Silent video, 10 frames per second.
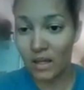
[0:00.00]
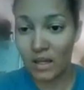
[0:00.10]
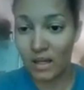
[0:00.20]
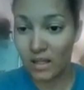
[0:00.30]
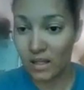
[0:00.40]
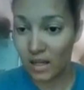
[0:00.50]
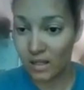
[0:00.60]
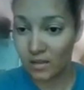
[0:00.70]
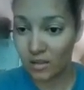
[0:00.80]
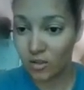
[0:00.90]
and the
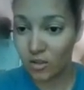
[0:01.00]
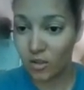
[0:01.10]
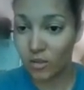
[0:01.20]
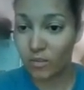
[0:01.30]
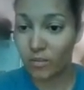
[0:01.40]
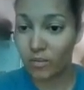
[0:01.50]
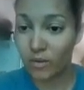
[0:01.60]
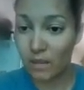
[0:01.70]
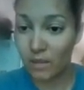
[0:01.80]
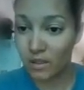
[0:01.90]
next is your
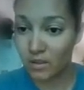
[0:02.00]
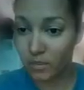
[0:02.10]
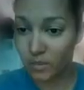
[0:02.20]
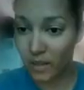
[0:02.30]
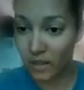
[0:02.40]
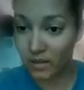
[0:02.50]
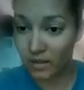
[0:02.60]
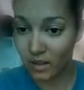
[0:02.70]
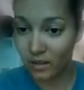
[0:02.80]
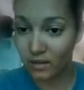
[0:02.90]
primary
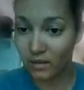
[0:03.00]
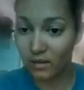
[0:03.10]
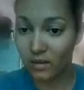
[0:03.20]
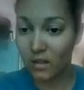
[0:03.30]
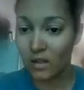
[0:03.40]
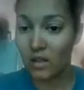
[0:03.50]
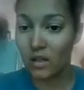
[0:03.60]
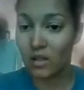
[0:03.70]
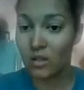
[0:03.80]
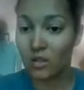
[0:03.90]
spermatocyte.
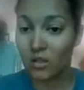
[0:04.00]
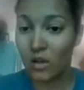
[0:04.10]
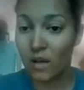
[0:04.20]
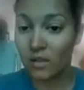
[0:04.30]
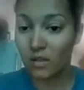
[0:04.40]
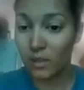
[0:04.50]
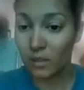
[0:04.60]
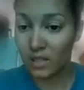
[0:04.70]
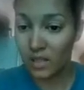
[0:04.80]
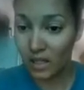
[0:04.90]
You have a
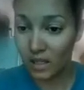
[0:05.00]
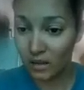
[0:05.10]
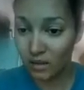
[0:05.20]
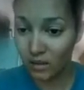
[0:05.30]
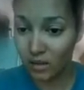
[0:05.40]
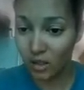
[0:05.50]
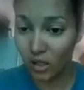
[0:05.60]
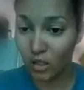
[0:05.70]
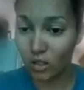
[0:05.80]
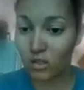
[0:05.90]
spermatid,
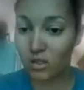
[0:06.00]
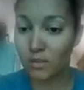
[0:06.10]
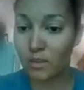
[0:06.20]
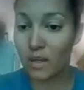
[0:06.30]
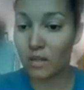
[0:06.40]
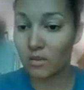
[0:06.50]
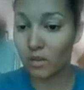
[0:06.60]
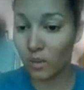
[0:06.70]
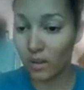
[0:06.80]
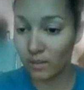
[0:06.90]
your
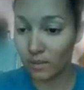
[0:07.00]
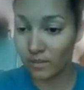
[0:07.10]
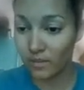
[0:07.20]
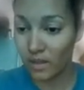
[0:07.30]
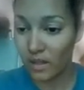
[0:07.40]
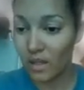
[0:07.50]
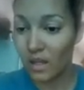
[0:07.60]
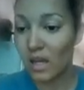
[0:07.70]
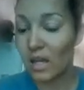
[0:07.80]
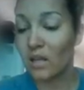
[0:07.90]
spermatozoa,
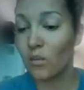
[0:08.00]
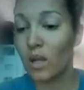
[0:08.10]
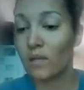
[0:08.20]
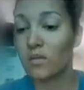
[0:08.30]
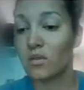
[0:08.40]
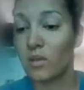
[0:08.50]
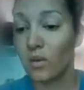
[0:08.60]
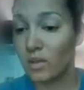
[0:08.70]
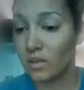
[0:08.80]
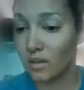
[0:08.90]
and then we have
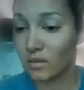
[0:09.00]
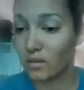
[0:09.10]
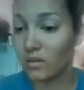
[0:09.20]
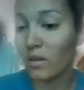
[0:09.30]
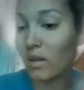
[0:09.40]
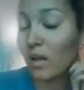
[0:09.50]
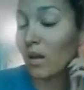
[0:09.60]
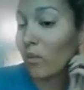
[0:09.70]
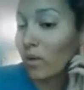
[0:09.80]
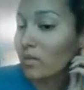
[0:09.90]
Sertoli cells,
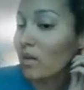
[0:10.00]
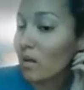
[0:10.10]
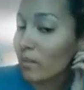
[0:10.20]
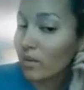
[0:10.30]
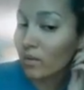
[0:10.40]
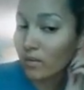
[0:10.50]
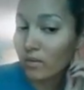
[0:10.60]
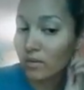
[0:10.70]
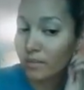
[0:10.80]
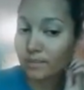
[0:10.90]
and we're going to talk about
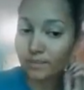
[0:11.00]
those.